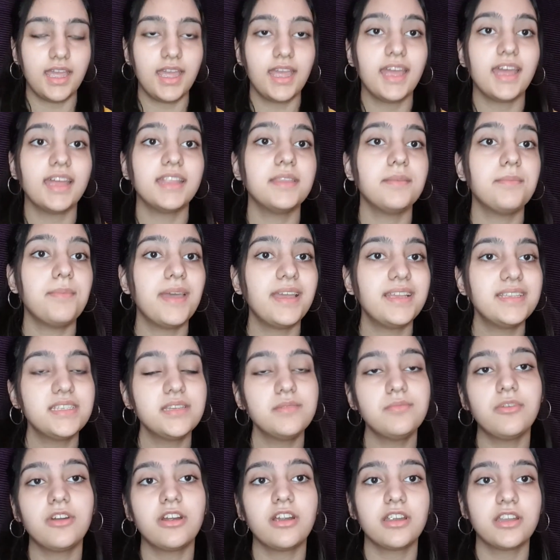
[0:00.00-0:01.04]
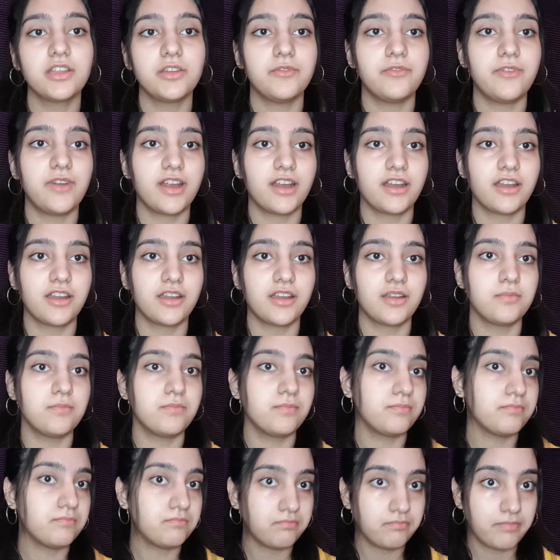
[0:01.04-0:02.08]
And the basic part of our
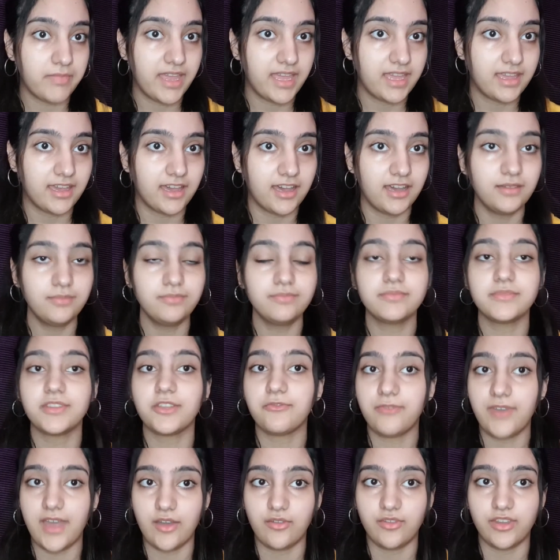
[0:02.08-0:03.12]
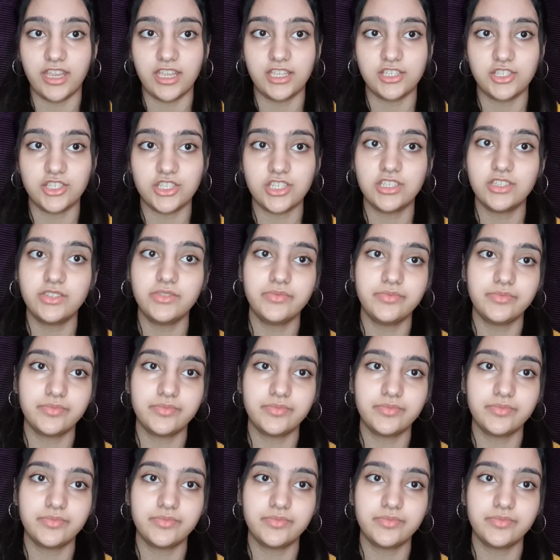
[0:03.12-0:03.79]
makeup, the foundation.